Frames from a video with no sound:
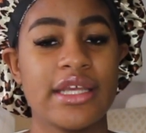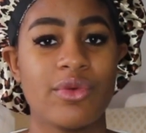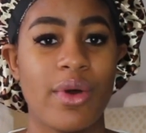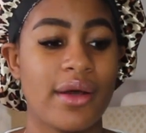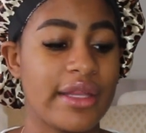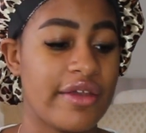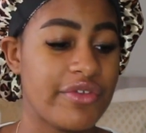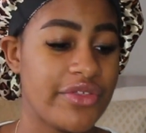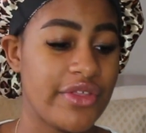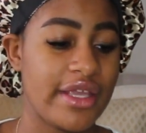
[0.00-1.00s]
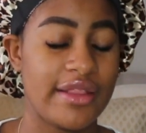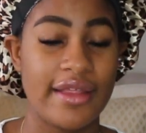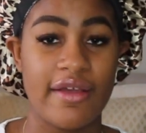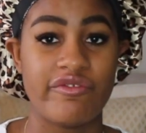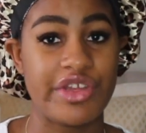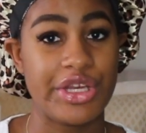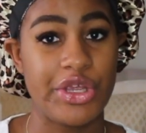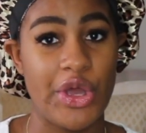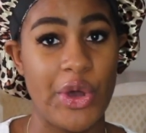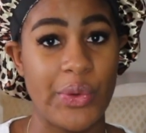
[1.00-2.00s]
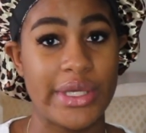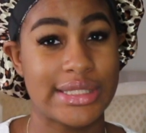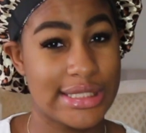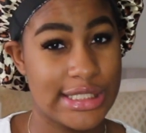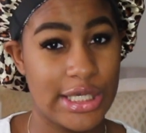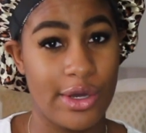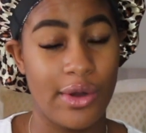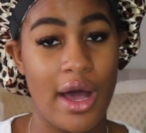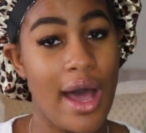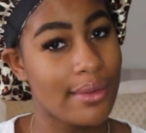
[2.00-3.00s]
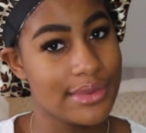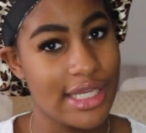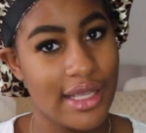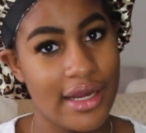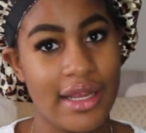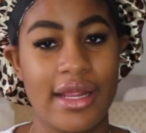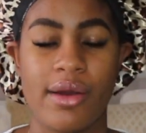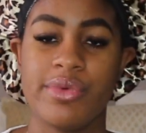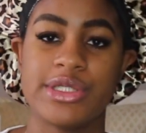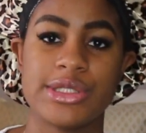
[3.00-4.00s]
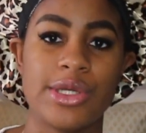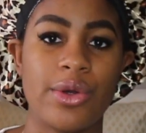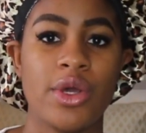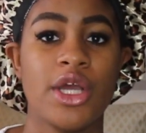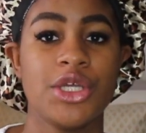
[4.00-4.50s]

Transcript: and while everything in that video is still updated and we still